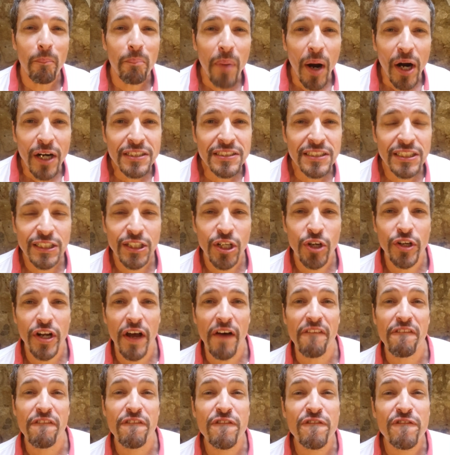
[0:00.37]

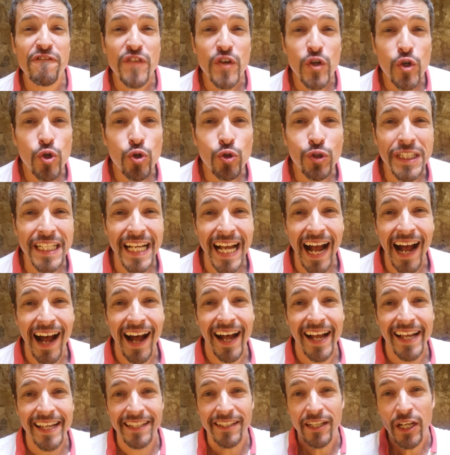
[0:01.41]
Barcelona food
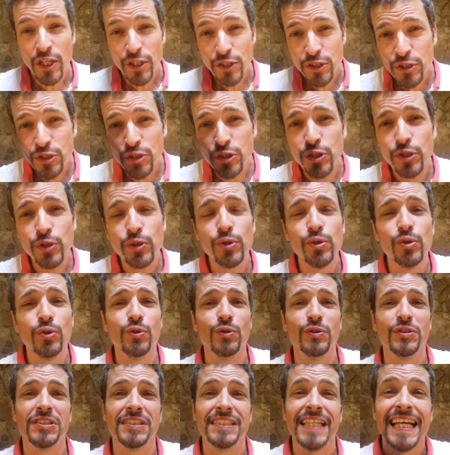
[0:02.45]
guide,
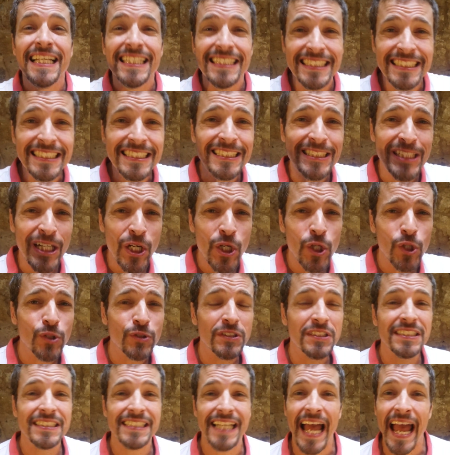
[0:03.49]
do's,
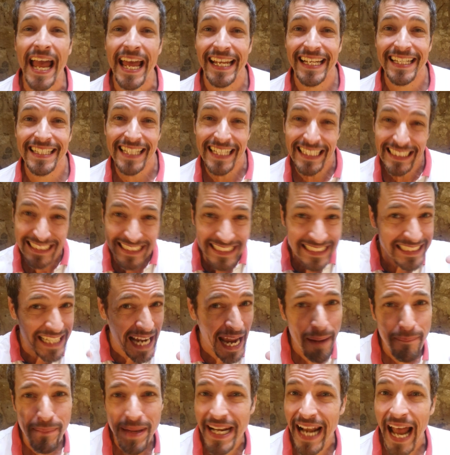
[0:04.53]
don'ts, and
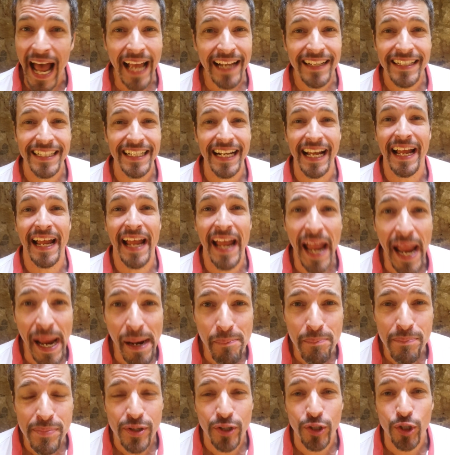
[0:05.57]
damn it, I need a
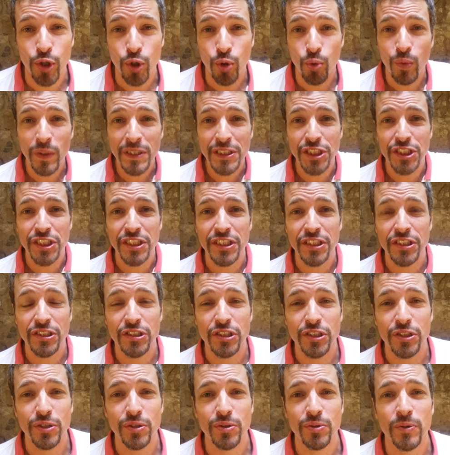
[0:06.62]
hamburger. What should you
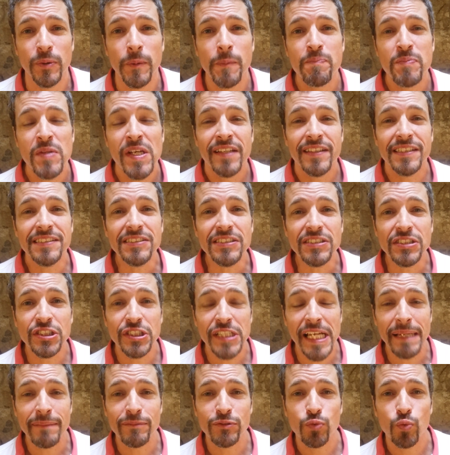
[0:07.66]
do? This is
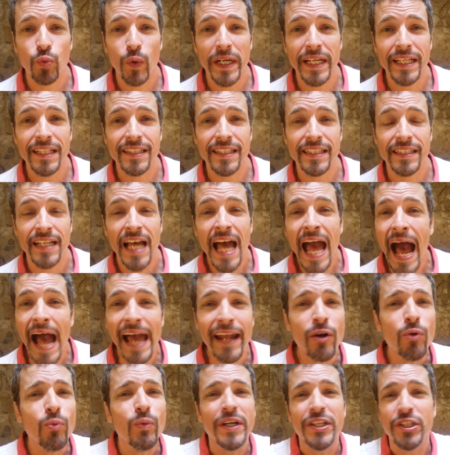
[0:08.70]
James Whalen. I
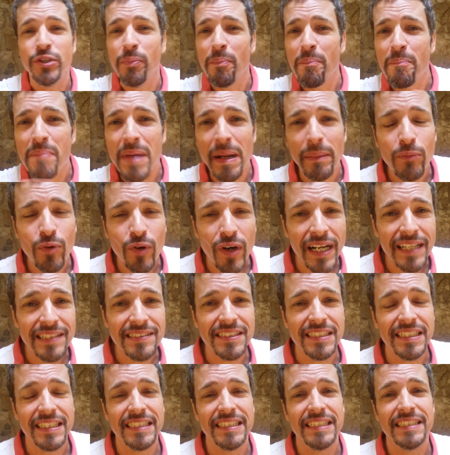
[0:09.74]
don't want you
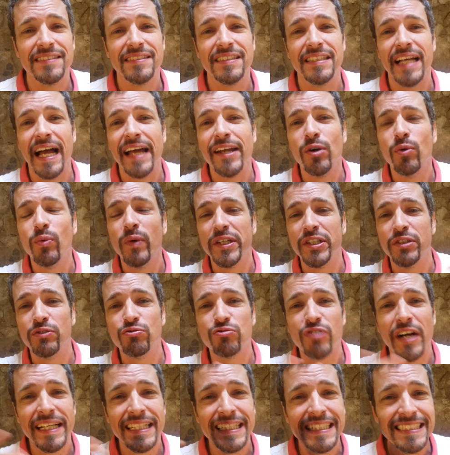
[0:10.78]
memorizing anything. I don't want you
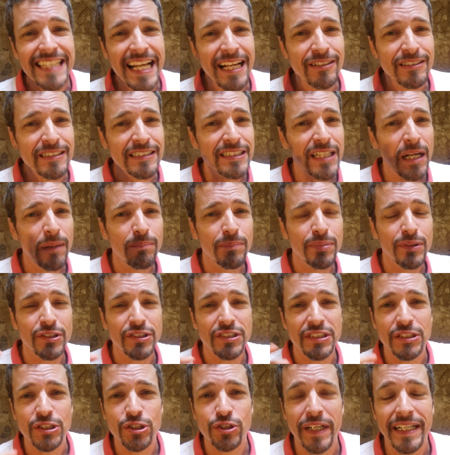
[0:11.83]
writing down
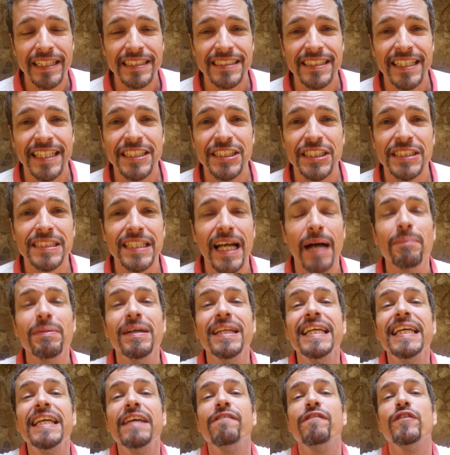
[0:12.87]
numbers and translations. I'm
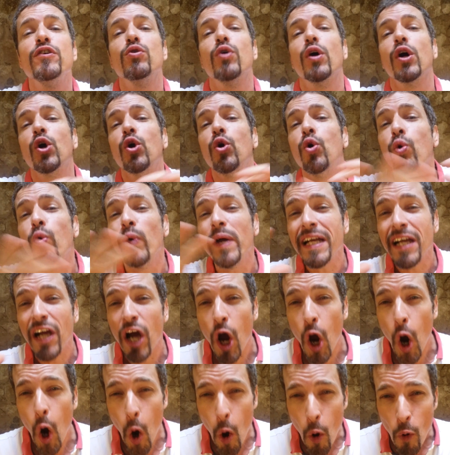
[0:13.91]
going to give you a quick
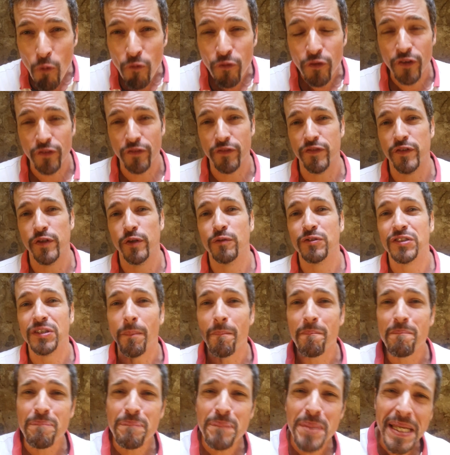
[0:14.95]
overview,
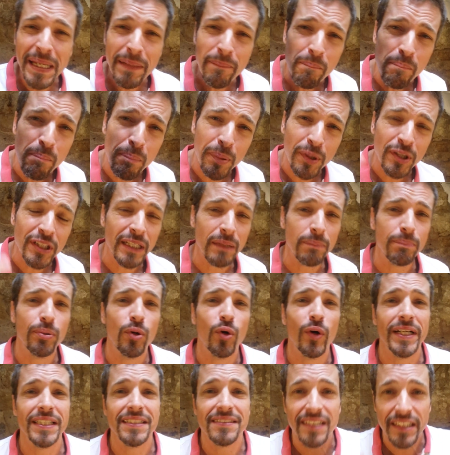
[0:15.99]
some big bullet
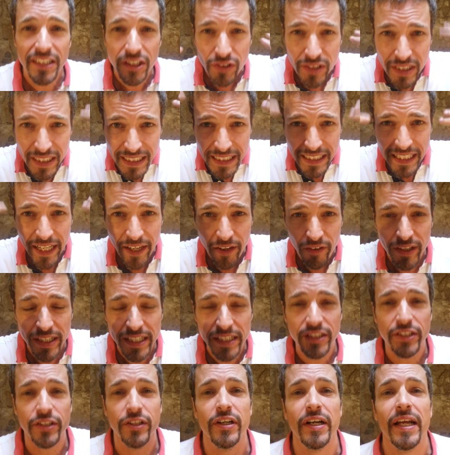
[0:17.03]
points that you can carry
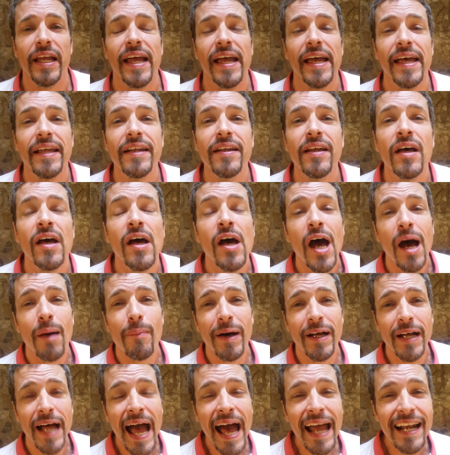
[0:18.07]
in your head
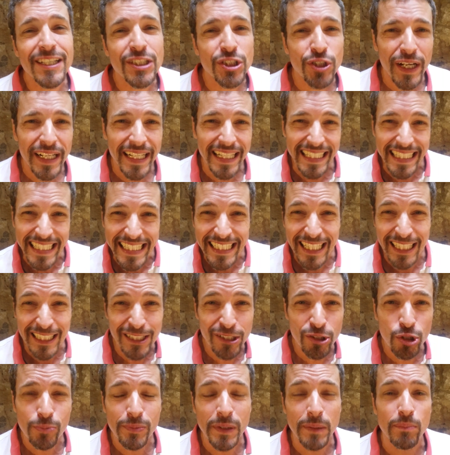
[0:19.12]
about how to try to eat a
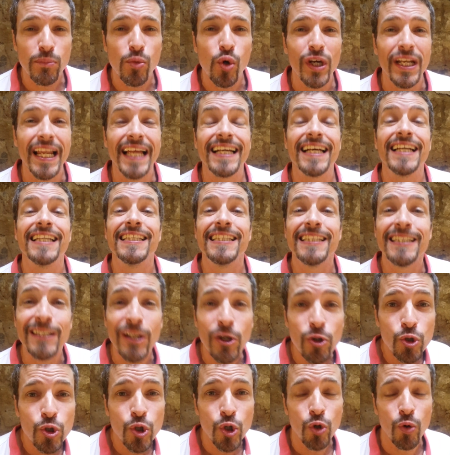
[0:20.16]
little bit more like a
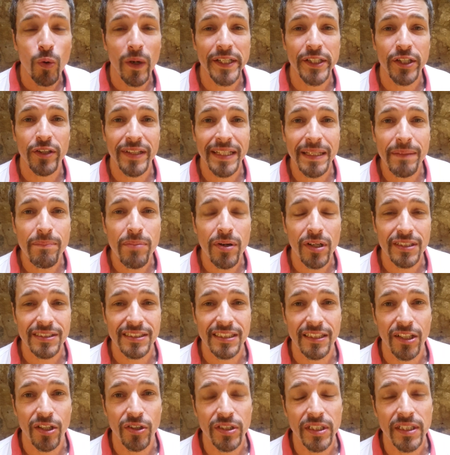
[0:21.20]
local while you're in
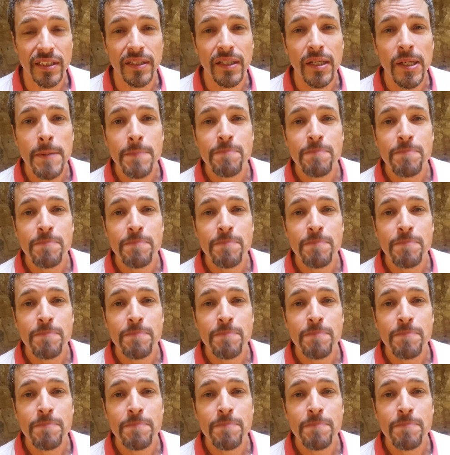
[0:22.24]
Barcelona.